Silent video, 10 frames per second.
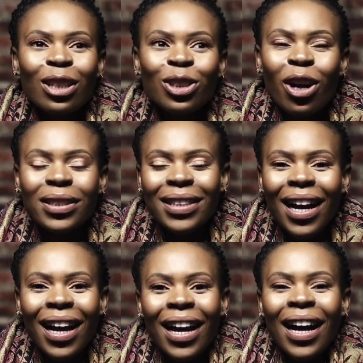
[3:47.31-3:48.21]

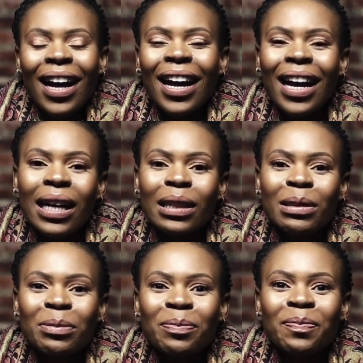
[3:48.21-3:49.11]
Doctor
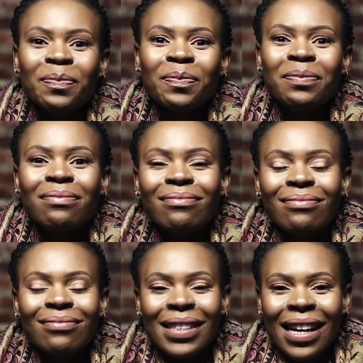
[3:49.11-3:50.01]

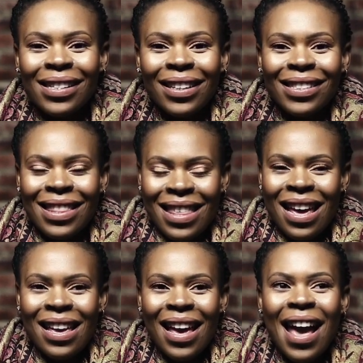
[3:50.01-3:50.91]
does his
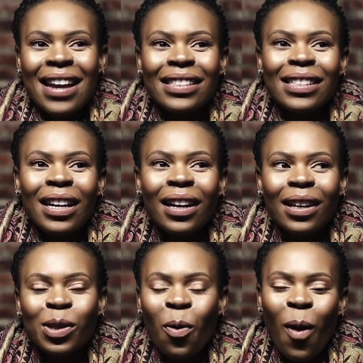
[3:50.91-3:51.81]
thing, and
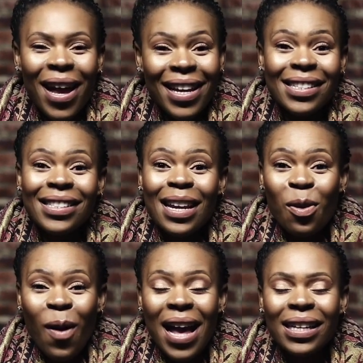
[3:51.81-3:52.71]
it's quiet, dead
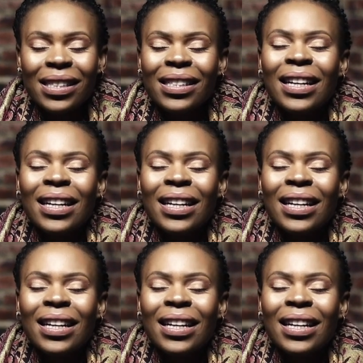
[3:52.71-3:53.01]
quiet.